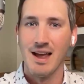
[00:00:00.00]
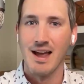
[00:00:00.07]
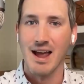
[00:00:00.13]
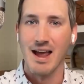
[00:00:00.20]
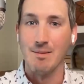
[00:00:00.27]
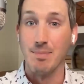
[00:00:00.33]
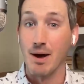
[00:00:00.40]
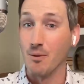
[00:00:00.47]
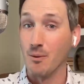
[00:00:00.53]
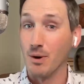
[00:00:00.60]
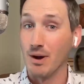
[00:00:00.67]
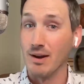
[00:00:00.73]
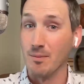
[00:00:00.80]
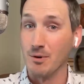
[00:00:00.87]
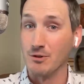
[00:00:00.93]
And by the way,
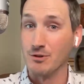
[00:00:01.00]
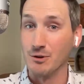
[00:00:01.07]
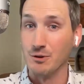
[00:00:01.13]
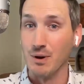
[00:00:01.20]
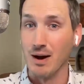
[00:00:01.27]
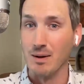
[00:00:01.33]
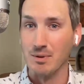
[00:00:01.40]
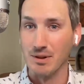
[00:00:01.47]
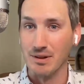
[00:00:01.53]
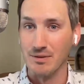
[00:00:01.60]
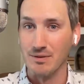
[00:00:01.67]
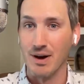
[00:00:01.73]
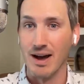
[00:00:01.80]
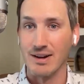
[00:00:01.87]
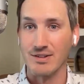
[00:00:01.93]
number 2, I believe
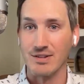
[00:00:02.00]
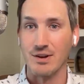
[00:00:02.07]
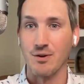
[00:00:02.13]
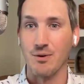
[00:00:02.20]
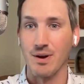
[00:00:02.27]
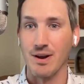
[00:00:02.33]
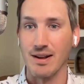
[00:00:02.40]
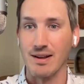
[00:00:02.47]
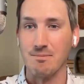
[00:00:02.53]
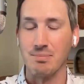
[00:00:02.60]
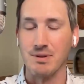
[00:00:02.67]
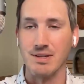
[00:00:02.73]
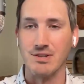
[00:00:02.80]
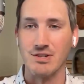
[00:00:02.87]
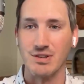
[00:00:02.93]
will actually create a
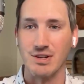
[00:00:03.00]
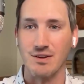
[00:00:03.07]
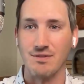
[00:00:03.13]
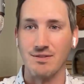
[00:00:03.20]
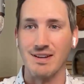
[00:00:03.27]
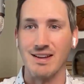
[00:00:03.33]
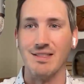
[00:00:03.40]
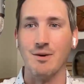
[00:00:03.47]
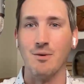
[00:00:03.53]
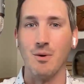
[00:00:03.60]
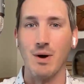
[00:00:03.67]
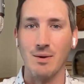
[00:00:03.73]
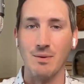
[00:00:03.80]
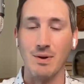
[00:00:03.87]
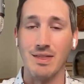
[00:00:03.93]
complete shift in the
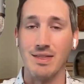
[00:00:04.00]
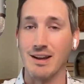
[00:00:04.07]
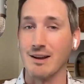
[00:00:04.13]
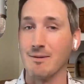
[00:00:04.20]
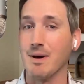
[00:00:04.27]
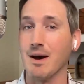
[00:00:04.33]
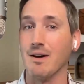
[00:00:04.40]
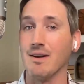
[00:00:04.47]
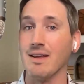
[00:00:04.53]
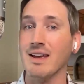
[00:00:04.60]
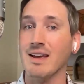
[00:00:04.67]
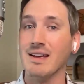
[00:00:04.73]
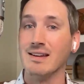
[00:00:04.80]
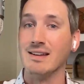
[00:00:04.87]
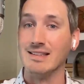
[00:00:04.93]
way we think about
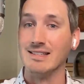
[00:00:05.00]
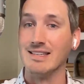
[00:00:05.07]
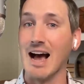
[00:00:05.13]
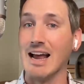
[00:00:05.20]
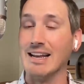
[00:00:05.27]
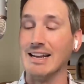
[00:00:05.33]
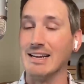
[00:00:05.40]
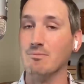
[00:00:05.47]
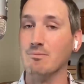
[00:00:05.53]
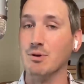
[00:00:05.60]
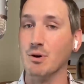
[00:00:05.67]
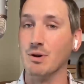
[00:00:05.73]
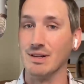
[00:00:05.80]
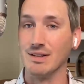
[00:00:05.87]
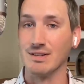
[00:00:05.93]
designing and
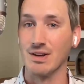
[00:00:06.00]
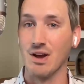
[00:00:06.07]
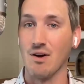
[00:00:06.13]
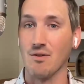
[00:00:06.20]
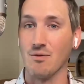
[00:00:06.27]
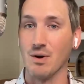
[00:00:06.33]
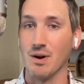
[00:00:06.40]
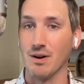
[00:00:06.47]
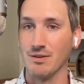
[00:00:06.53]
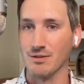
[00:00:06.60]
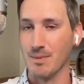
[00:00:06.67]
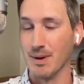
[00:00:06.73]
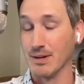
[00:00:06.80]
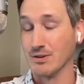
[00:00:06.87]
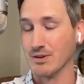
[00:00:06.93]
building software. So
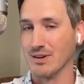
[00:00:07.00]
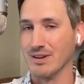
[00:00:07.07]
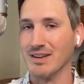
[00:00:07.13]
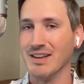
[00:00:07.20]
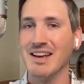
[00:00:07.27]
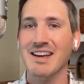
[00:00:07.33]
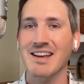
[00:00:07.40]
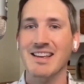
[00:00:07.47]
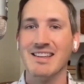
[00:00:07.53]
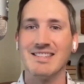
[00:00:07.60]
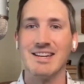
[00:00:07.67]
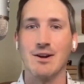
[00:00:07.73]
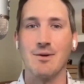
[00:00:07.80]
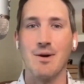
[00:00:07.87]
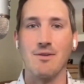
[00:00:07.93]
make sure to
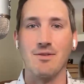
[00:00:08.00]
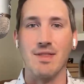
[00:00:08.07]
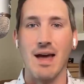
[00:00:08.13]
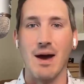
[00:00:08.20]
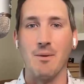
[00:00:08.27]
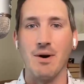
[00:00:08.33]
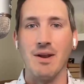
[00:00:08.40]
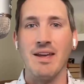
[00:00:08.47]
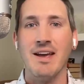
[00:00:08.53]
stick around for that one.